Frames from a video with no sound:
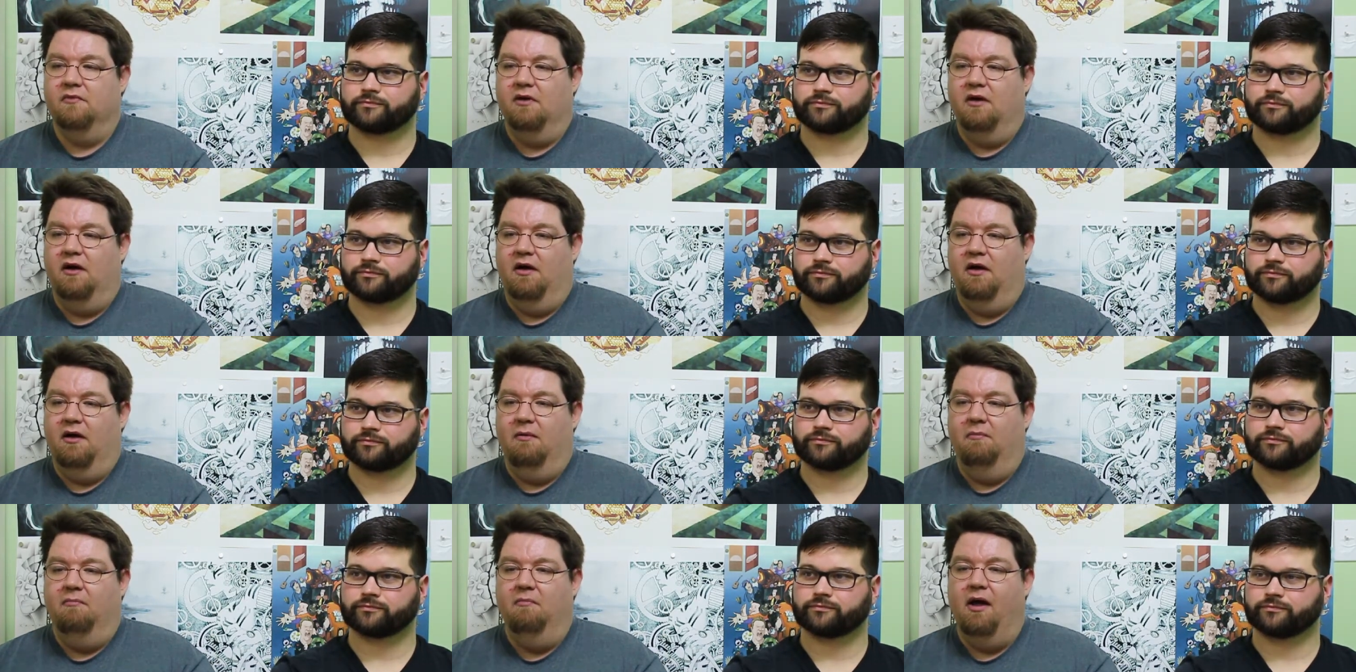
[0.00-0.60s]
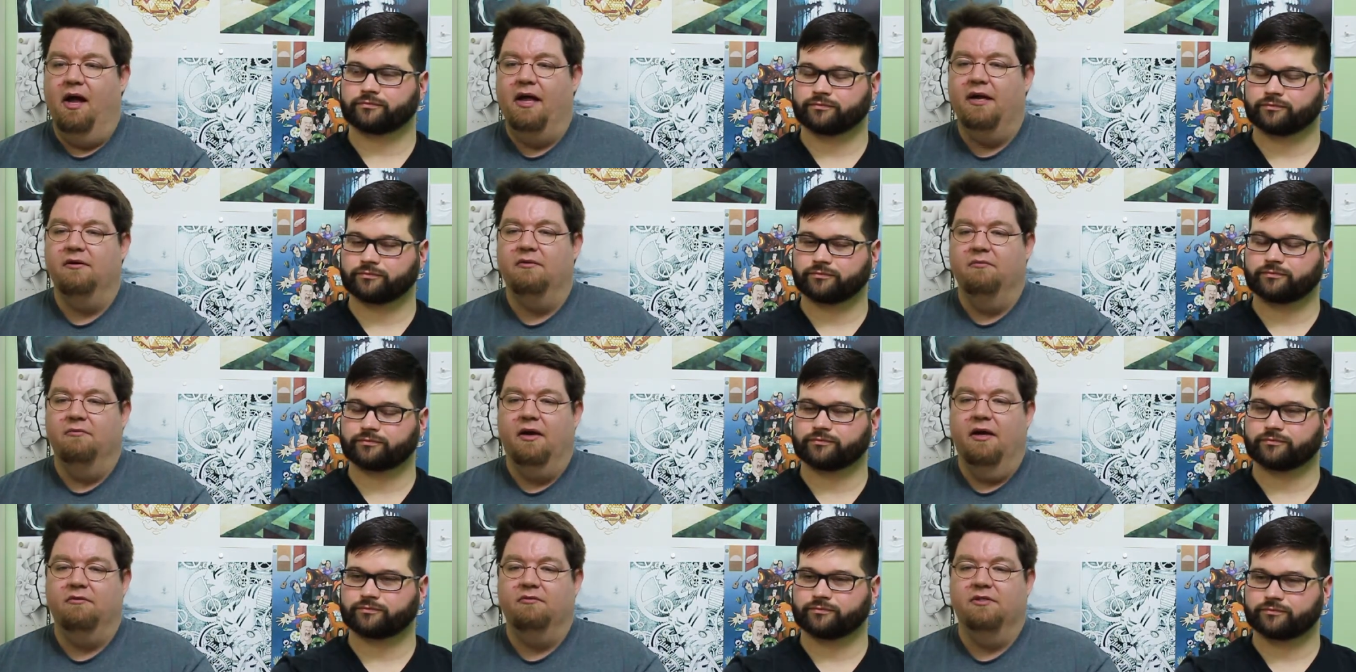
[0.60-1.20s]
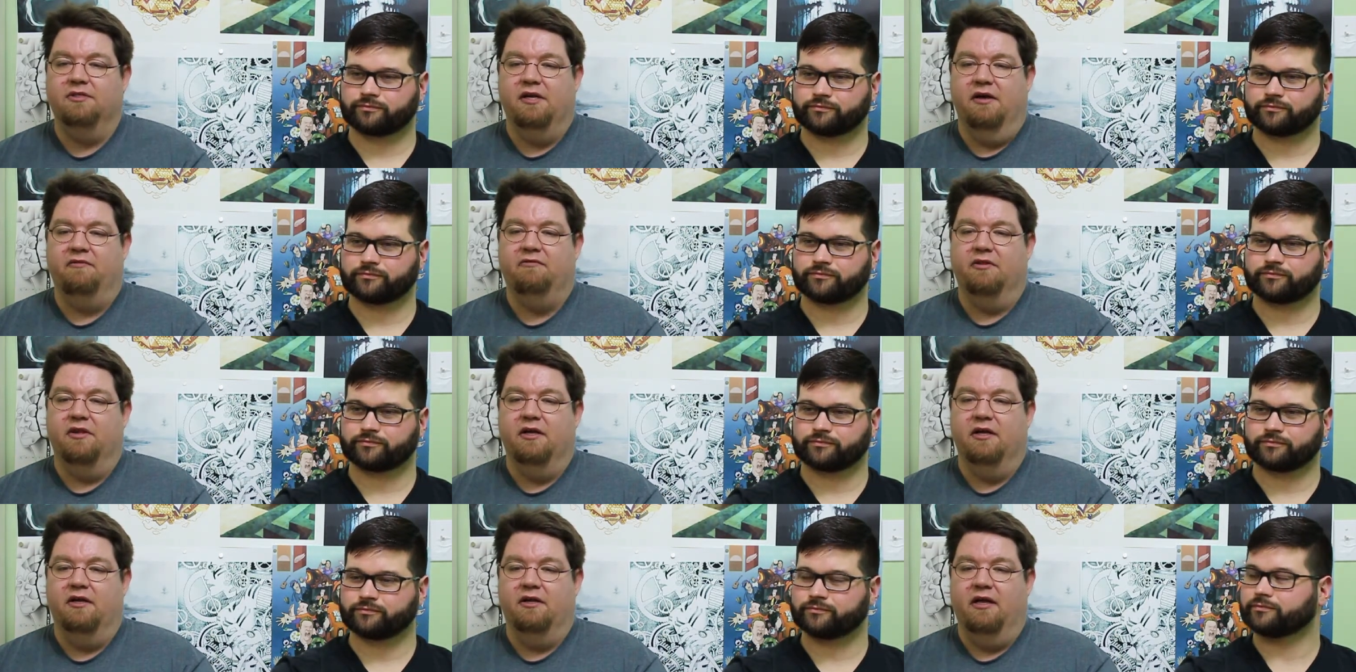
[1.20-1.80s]
Speaker 1: uh, mine mine was
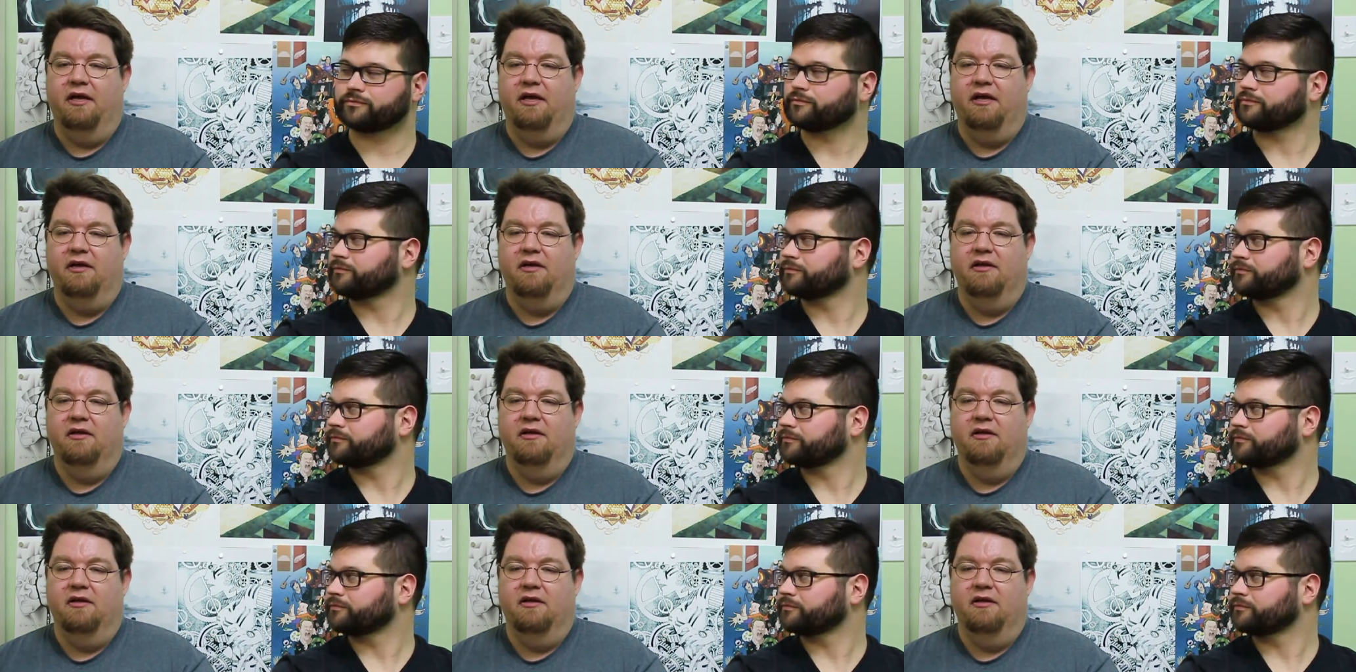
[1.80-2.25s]
definitely like